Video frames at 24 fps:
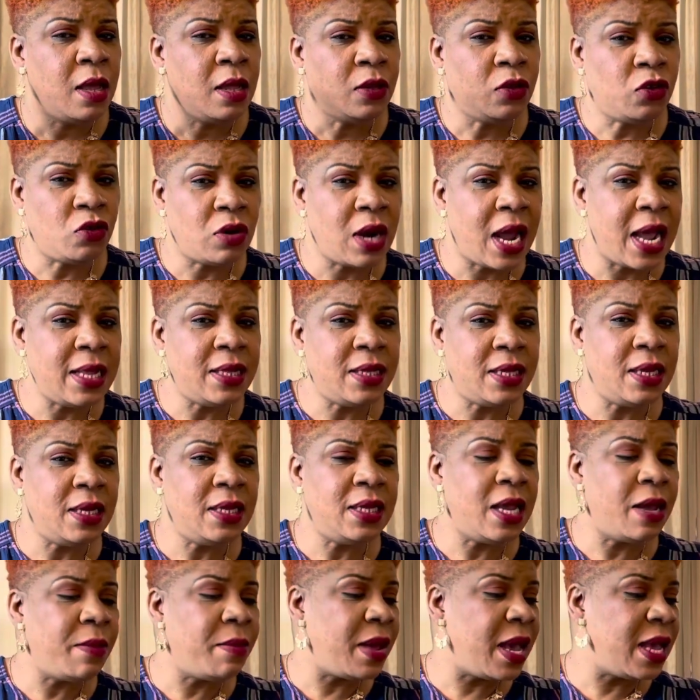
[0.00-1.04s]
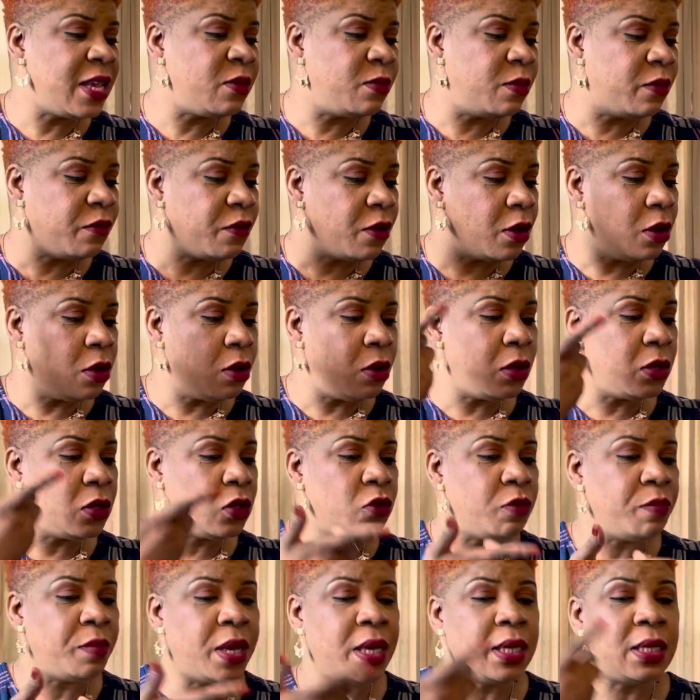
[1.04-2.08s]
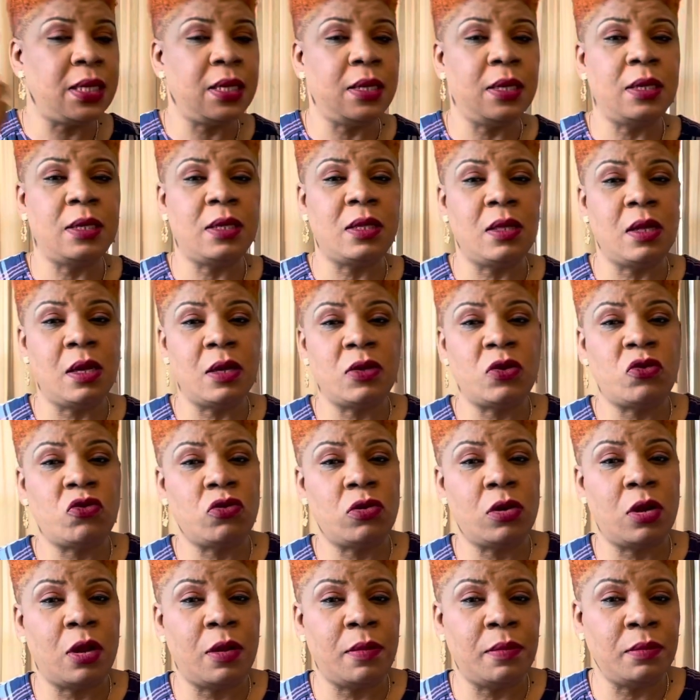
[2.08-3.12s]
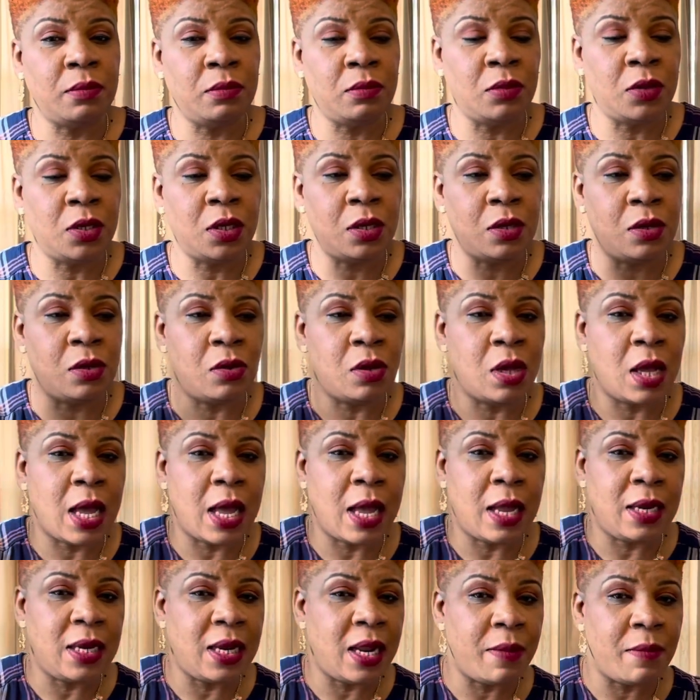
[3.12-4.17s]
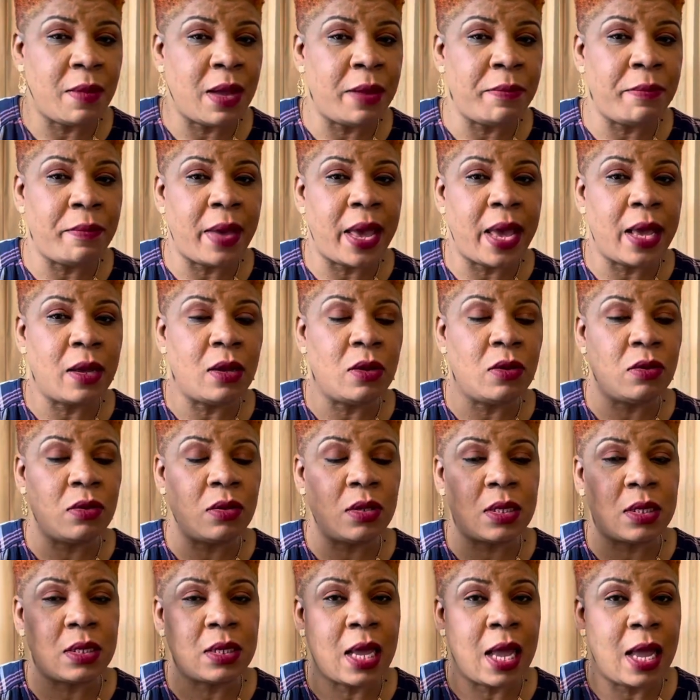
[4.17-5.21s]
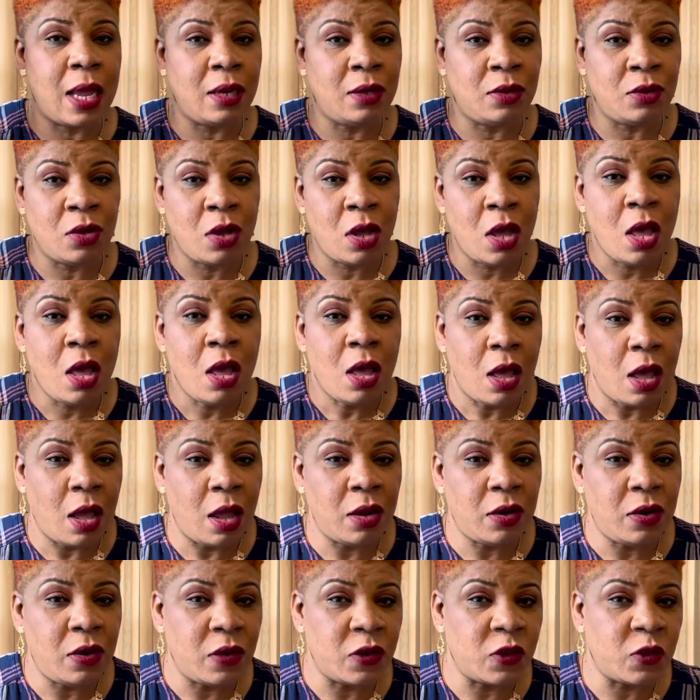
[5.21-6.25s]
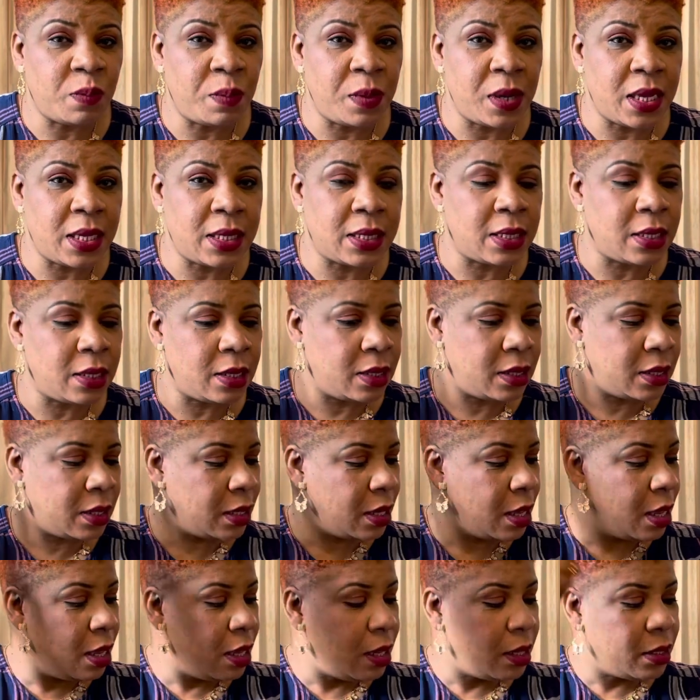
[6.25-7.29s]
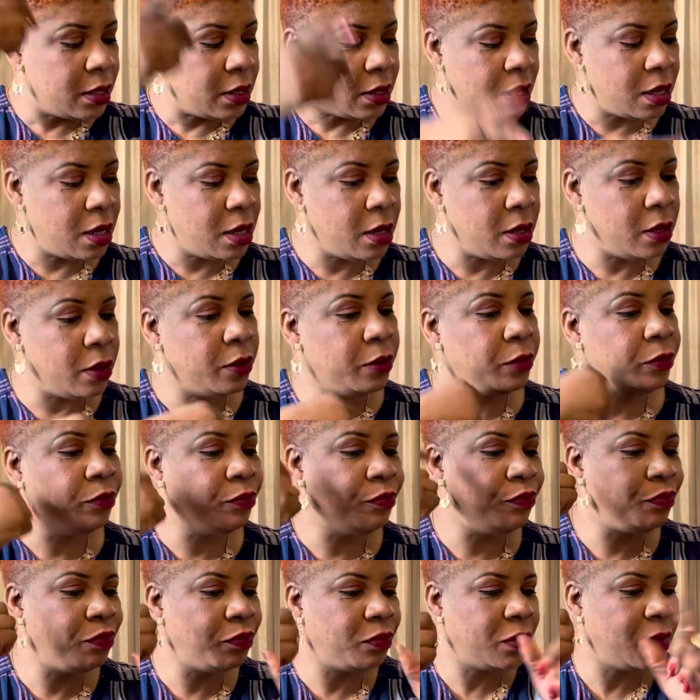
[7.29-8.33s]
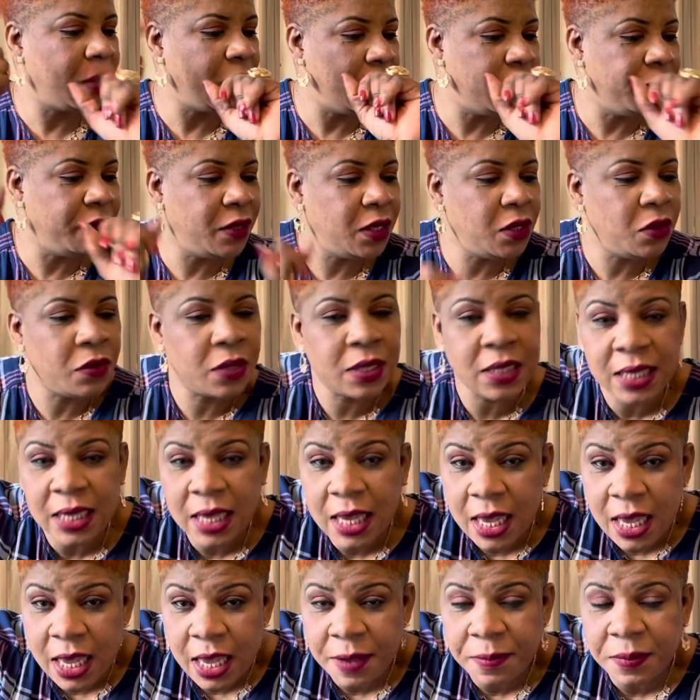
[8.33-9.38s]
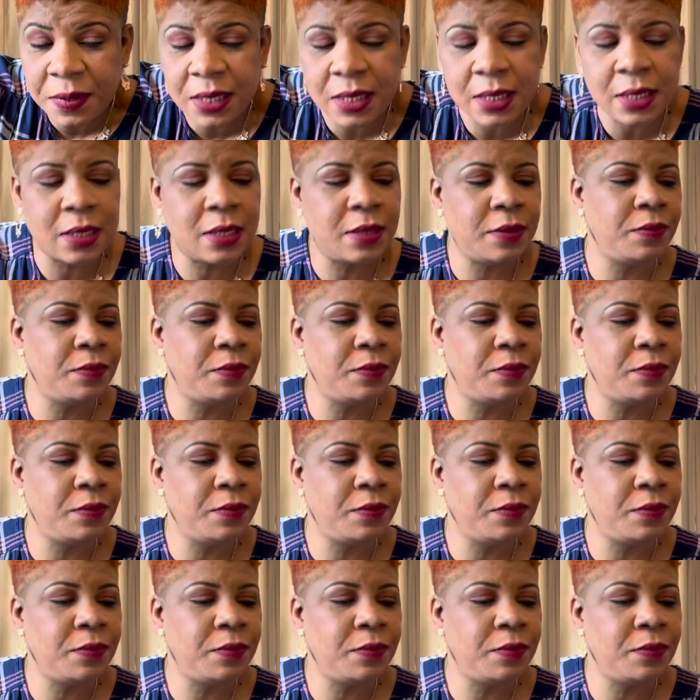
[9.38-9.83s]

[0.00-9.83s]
try TJ Maxx before you go to Macy's, Nordstrom, you know, and Neiman Michaels and all those places. So, giving you tips.